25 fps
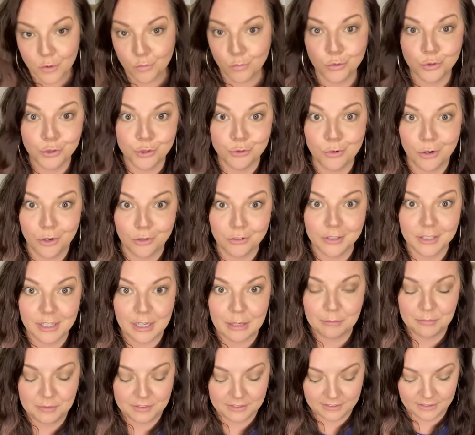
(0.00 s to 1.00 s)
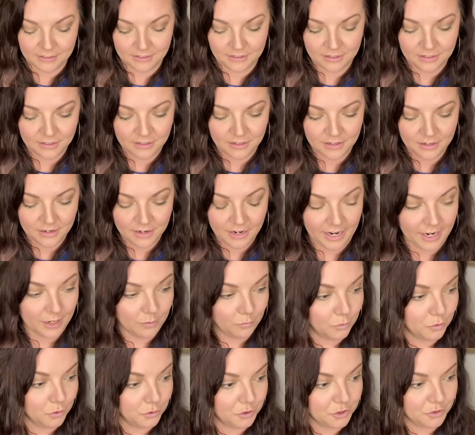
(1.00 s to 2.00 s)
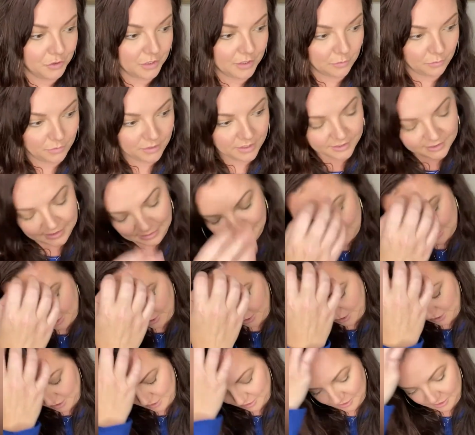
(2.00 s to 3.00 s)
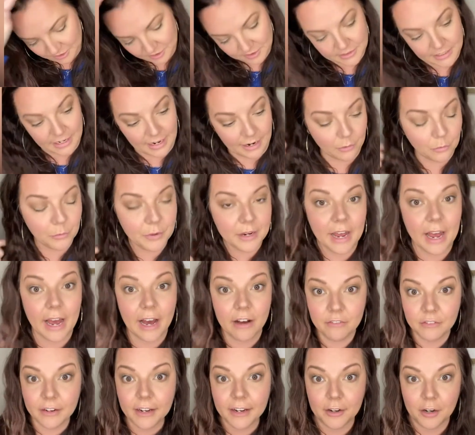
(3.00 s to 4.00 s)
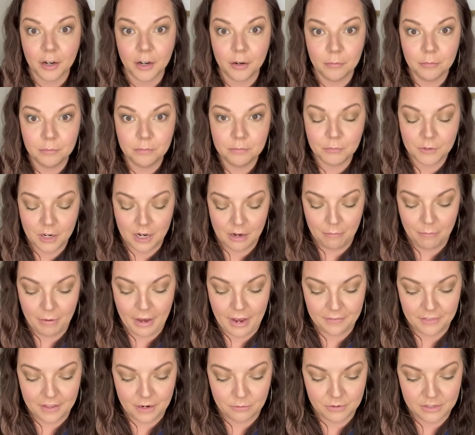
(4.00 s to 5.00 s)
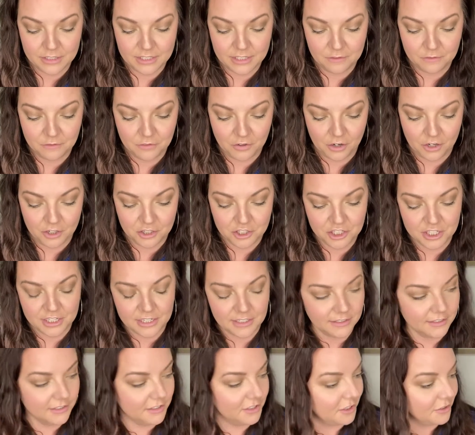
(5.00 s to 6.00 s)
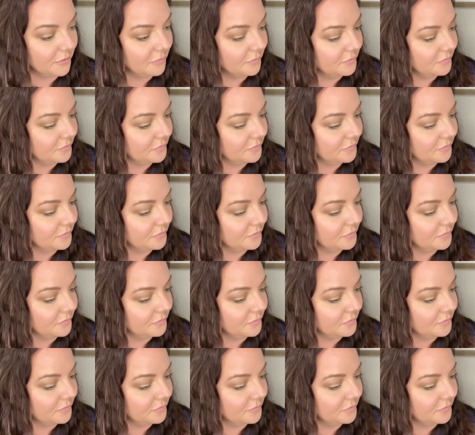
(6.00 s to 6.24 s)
we'll do our lips. And we'll do it with some of the colors that we have in our compact that we did for our cheeks too.